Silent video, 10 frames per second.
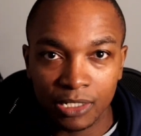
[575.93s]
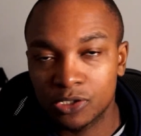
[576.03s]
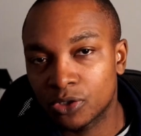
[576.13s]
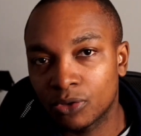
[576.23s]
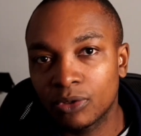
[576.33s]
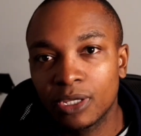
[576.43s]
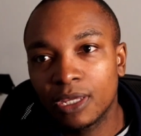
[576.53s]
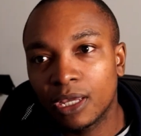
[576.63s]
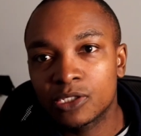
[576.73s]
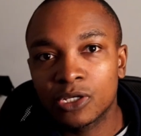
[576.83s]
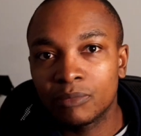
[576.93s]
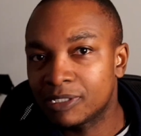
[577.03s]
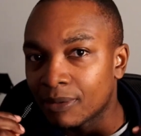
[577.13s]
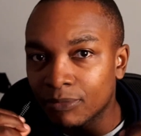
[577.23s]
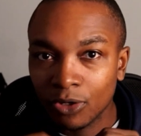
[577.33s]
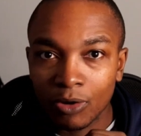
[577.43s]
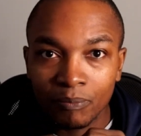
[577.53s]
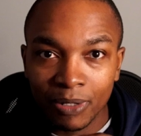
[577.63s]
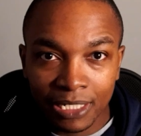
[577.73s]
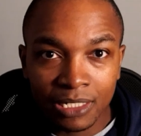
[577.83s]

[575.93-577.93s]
So it's going to be something completely